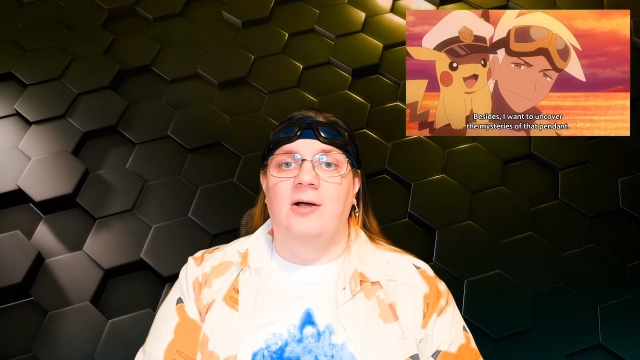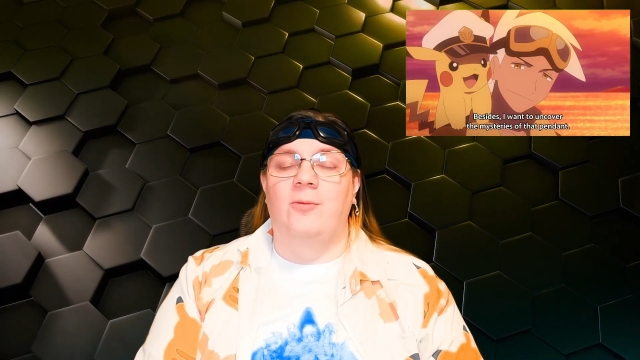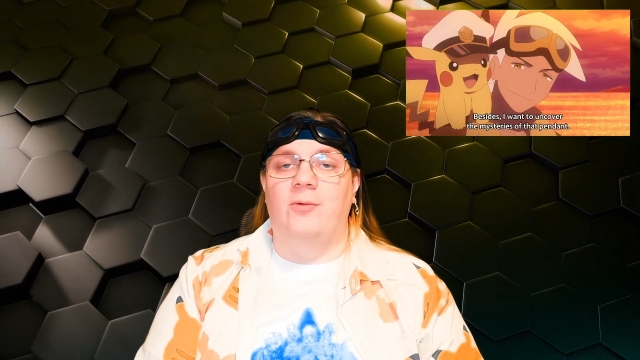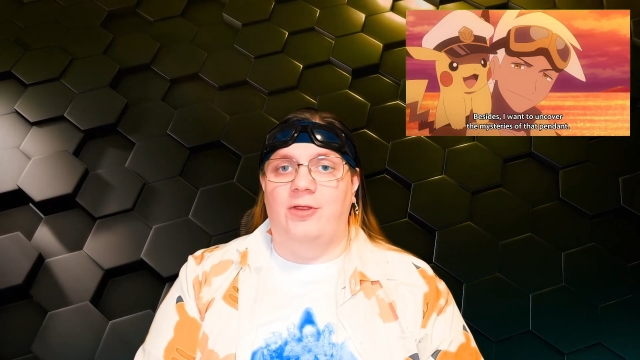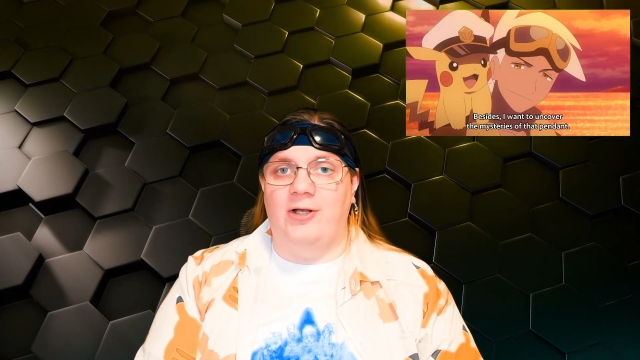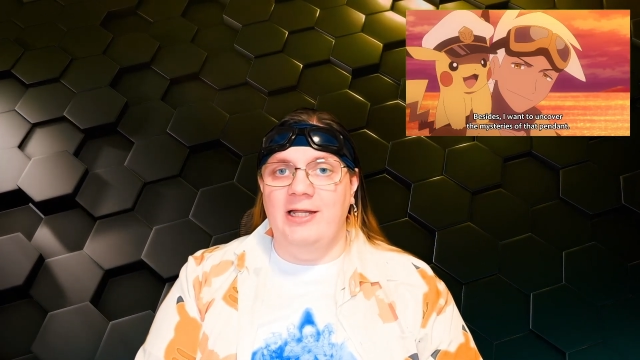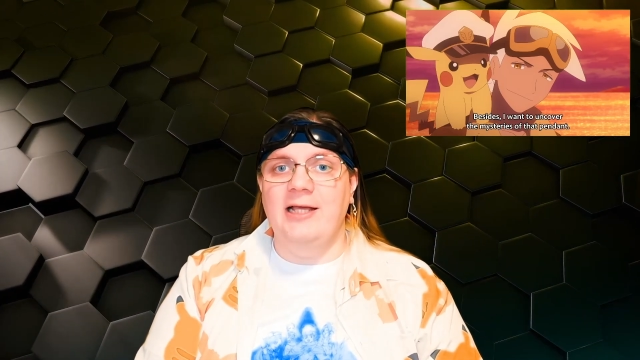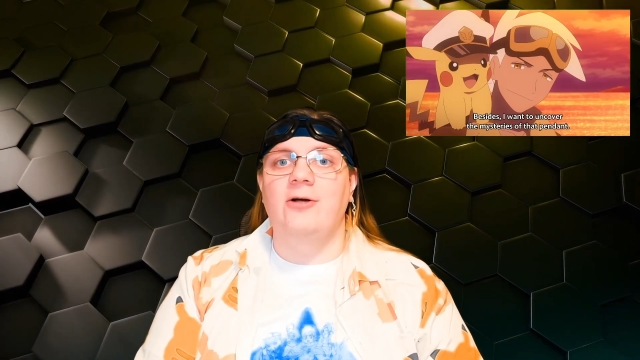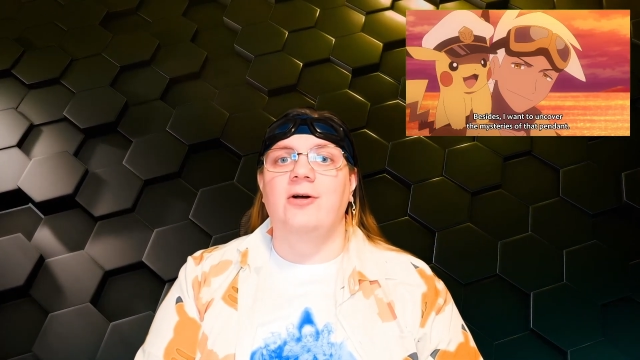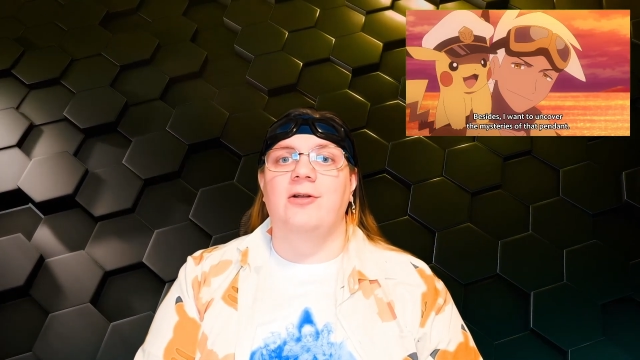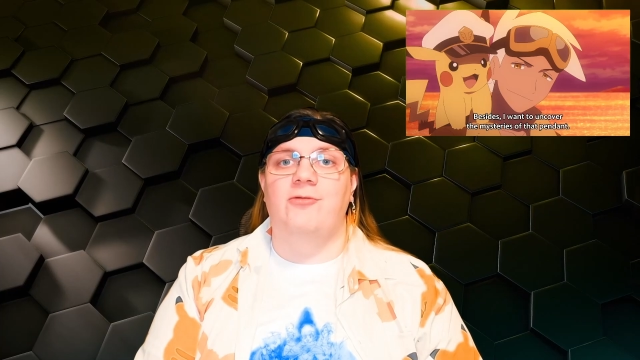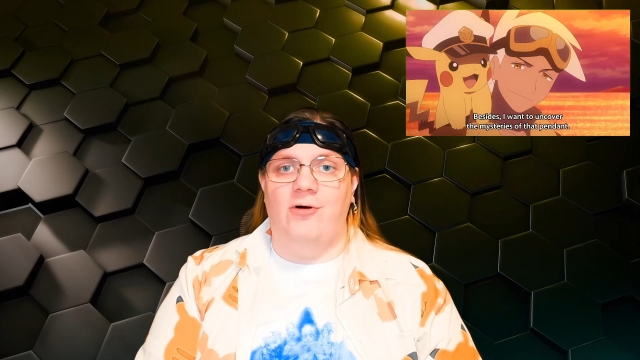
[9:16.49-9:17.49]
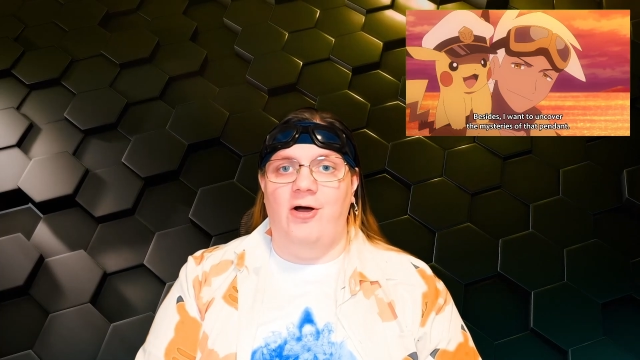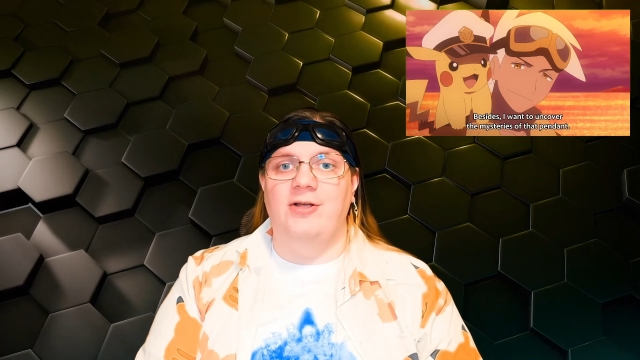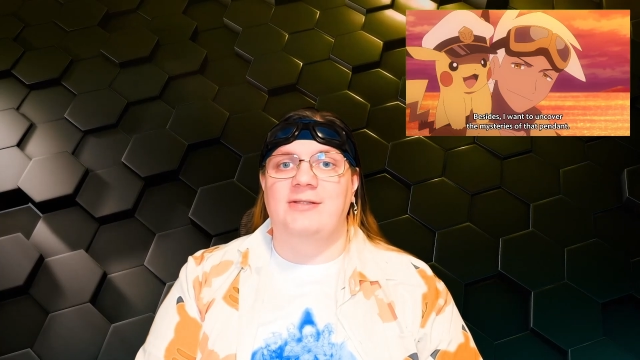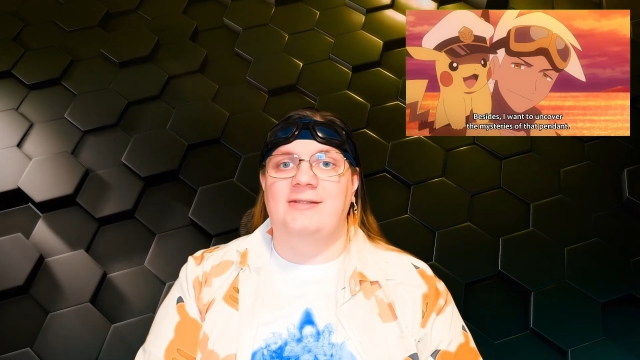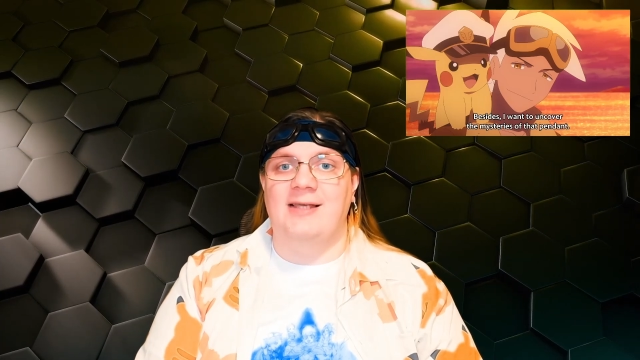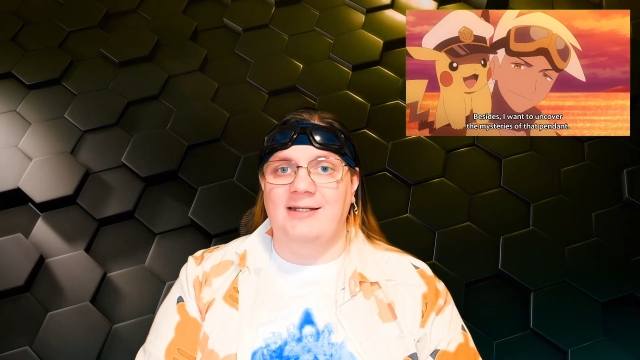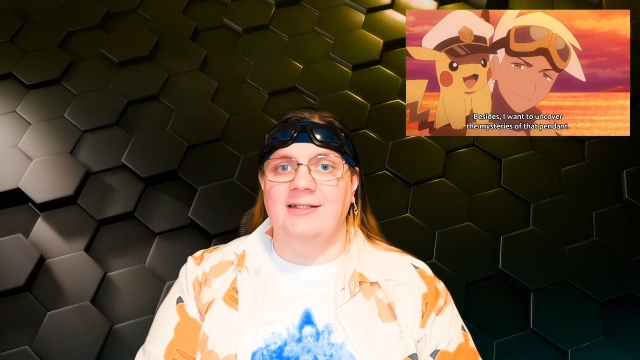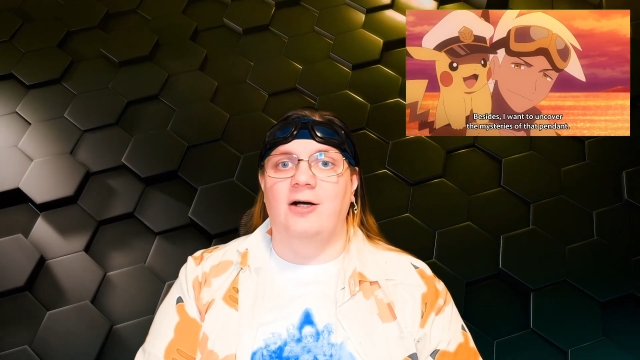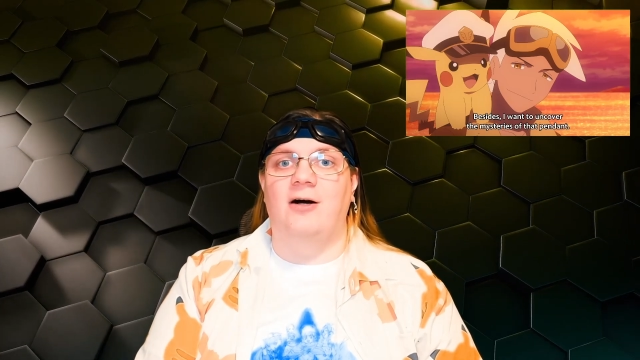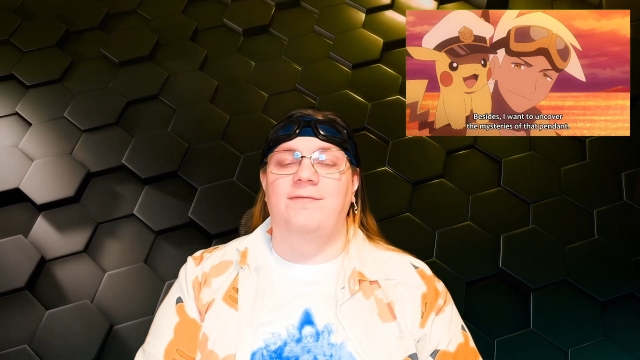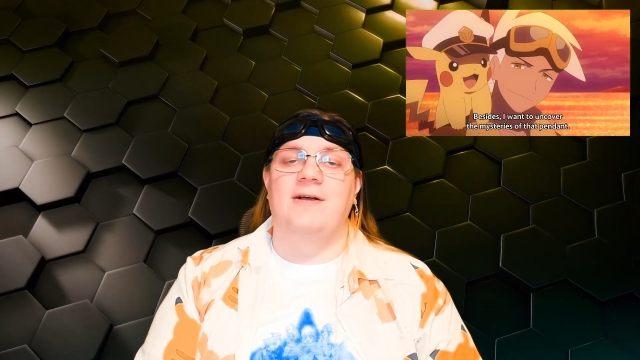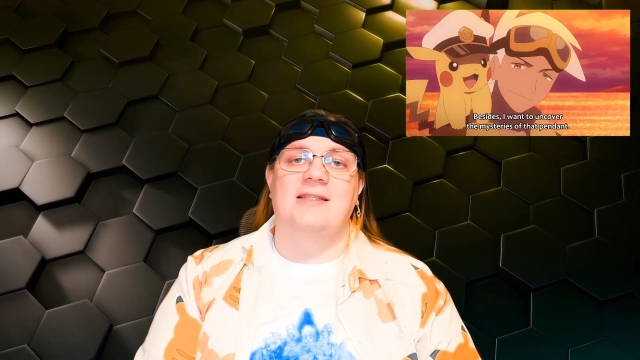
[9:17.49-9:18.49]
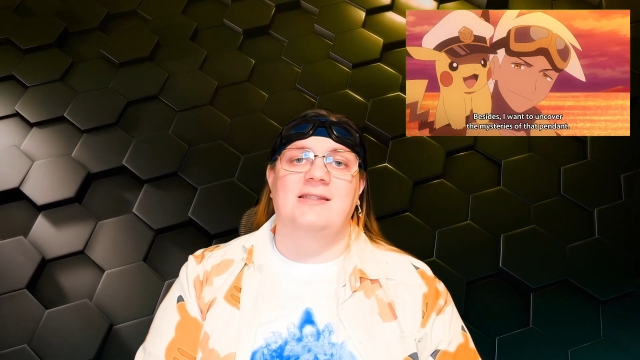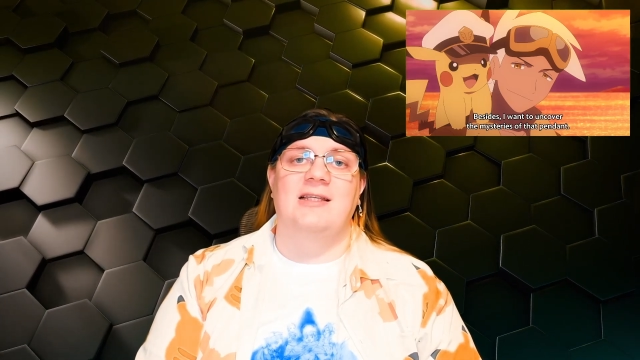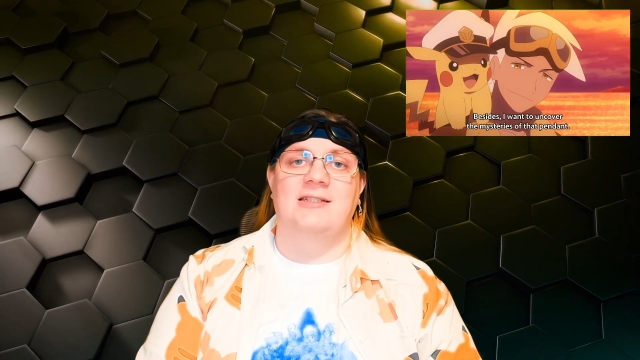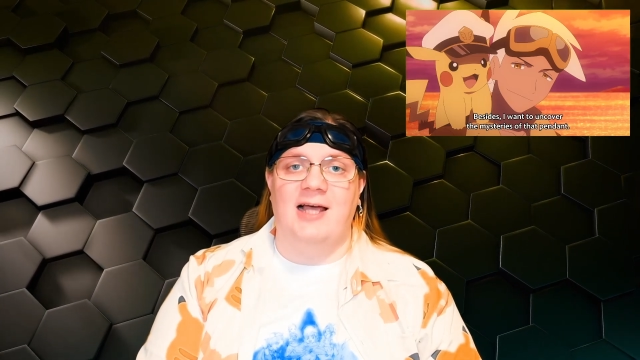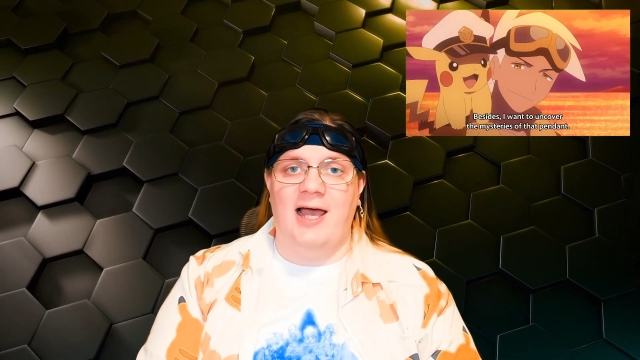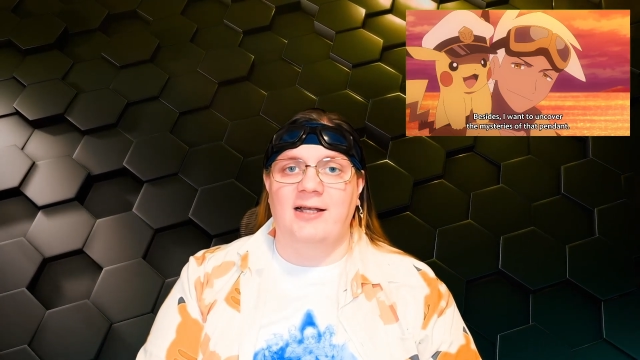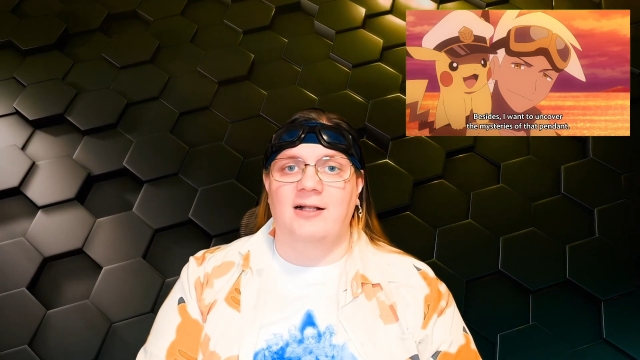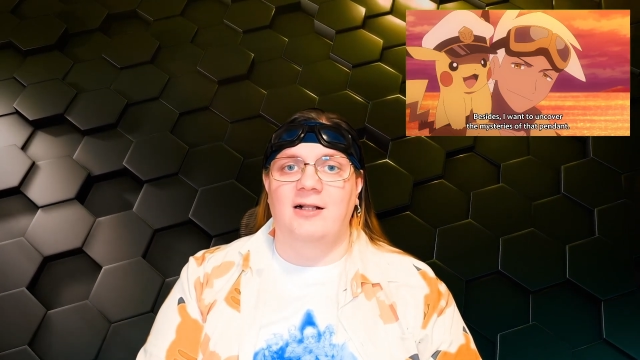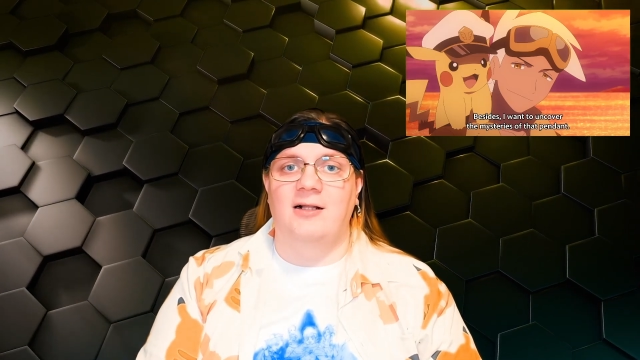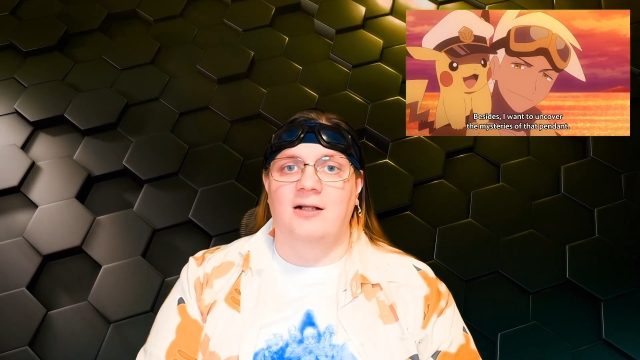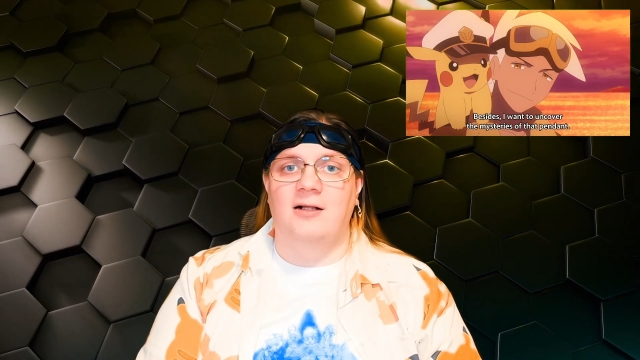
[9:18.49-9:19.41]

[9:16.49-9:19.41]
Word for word: with Liko and Roy setting off as the title...